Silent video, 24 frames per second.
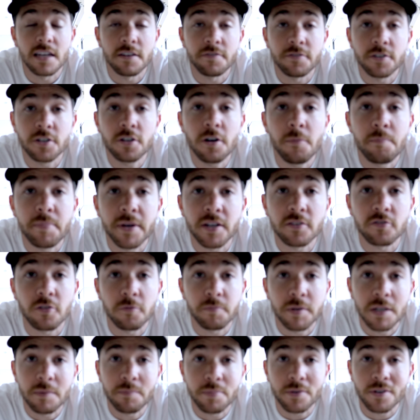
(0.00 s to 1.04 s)
if you're a pixel
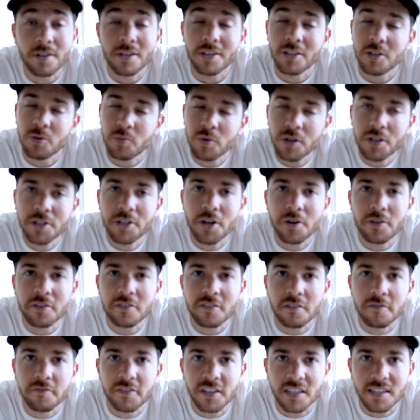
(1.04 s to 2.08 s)
peeper, you will notice
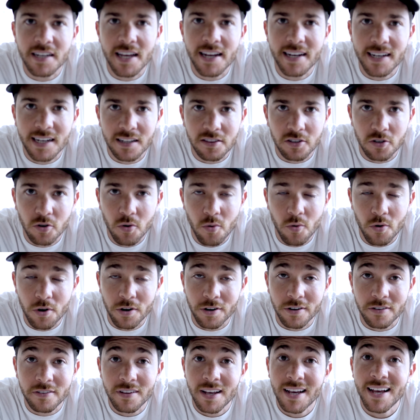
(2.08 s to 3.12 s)
some vignetting at the
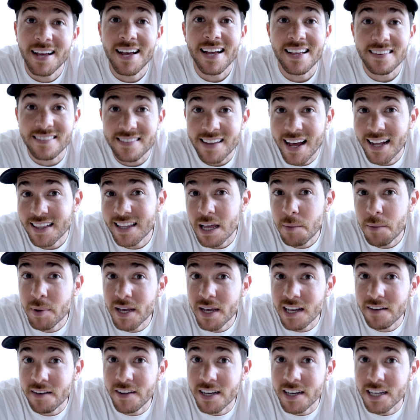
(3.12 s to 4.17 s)
corners. It's not that
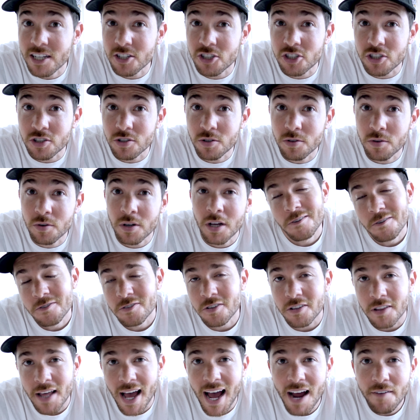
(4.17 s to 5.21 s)
big of an issue. To
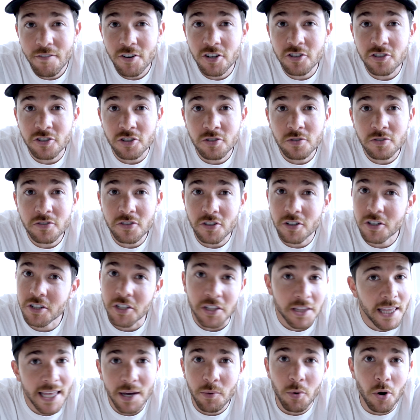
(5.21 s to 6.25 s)
the average user,
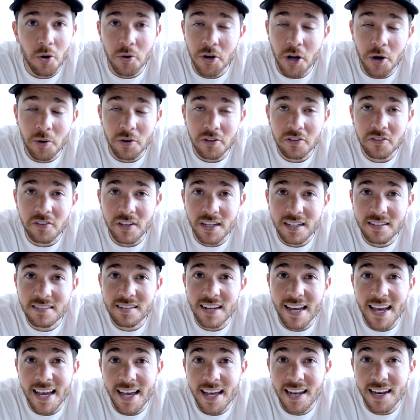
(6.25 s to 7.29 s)
they won't notice it,
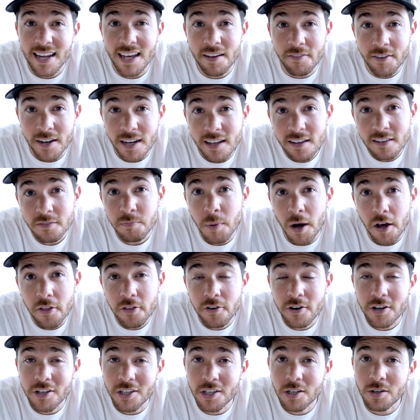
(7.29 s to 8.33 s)
and if it is
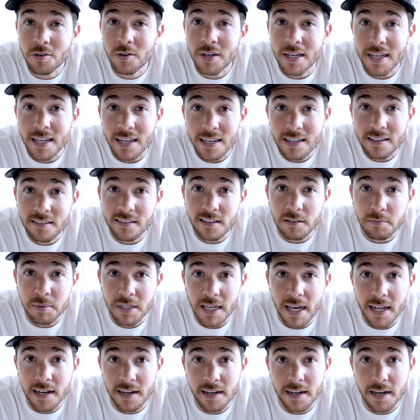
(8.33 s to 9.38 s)
bothering you, it can easily be
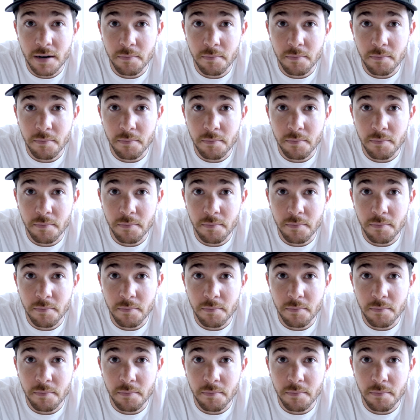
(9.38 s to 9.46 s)
edited